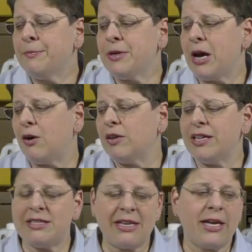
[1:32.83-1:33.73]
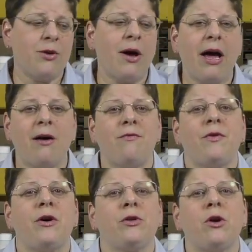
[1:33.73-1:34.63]
Now, let's say you have
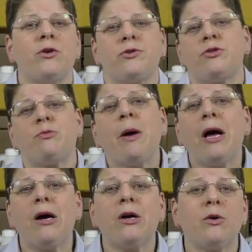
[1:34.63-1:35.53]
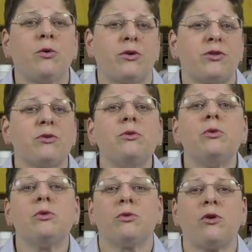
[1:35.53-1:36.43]
a larger spa or a
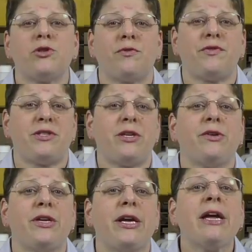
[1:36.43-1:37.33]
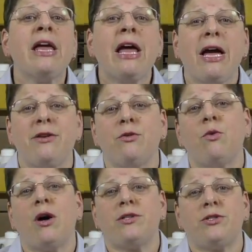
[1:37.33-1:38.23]
school or a larger facility and you
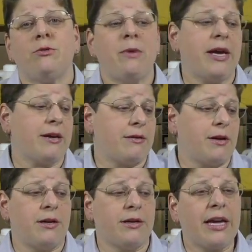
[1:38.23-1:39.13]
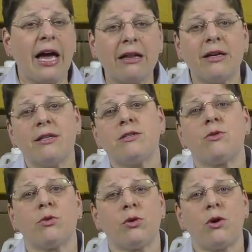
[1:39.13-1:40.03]
want to make gallons
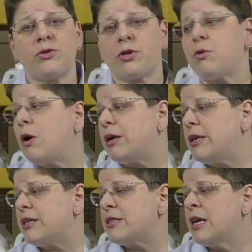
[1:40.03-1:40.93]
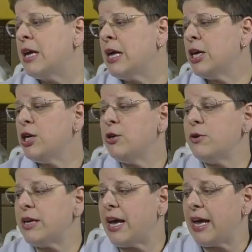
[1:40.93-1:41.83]
or larger quantities.
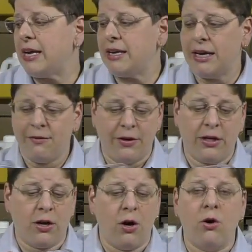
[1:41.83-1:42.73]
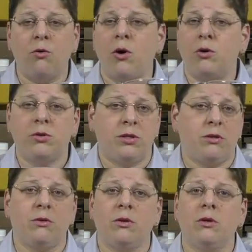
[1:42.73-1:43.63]
You can even go old
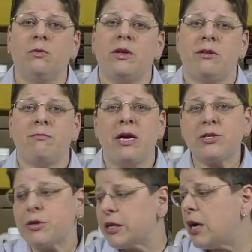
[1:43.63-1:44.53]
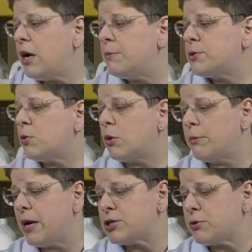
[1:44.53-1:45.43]
school with measuring cups or
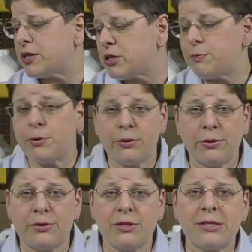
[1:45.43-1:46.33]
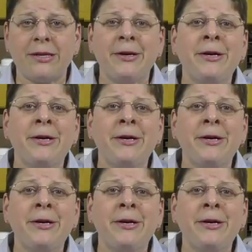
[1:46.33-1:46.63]
measuring spoons.